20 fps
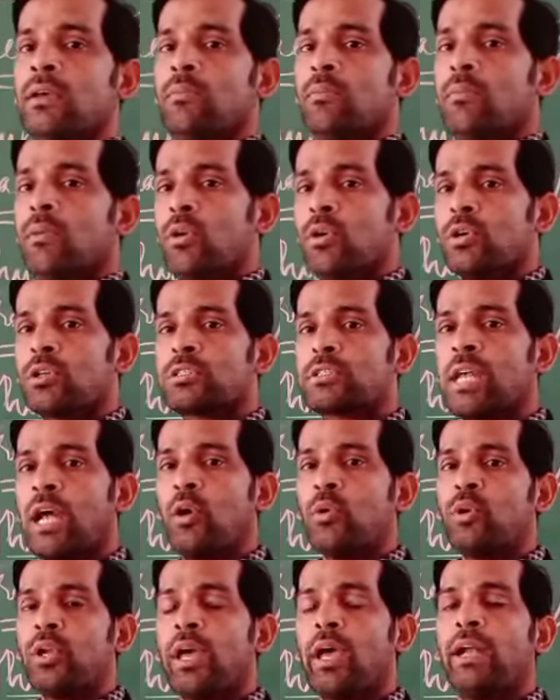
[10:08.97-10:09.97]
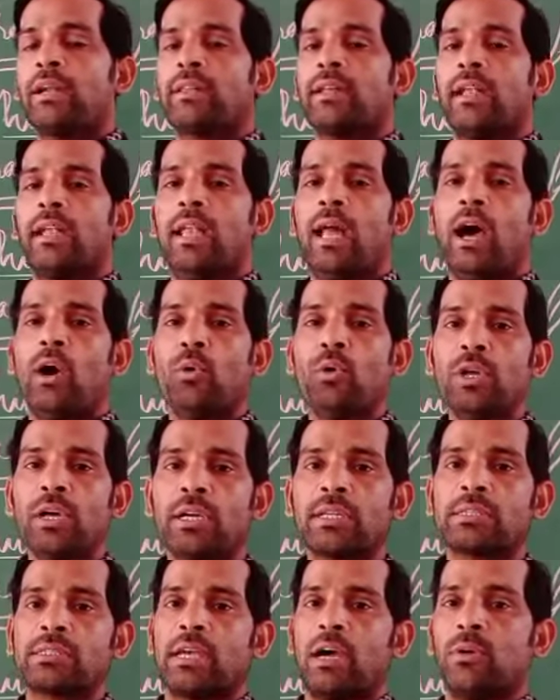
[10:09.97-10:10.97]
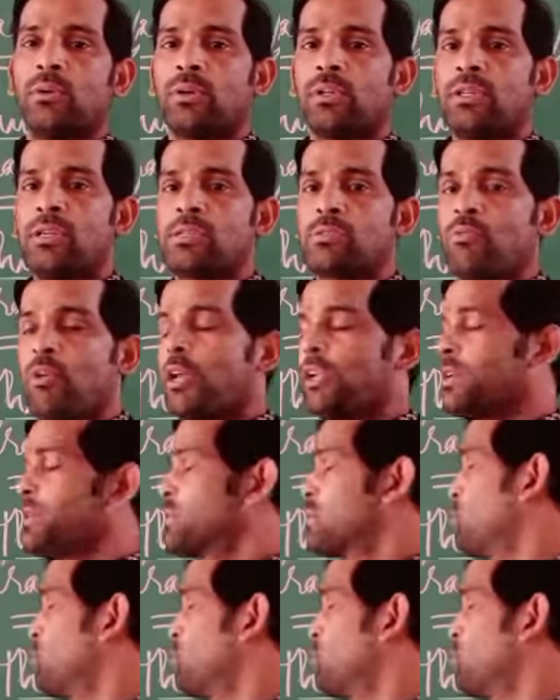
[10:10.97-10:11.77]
more sound, and the louder sound, this one is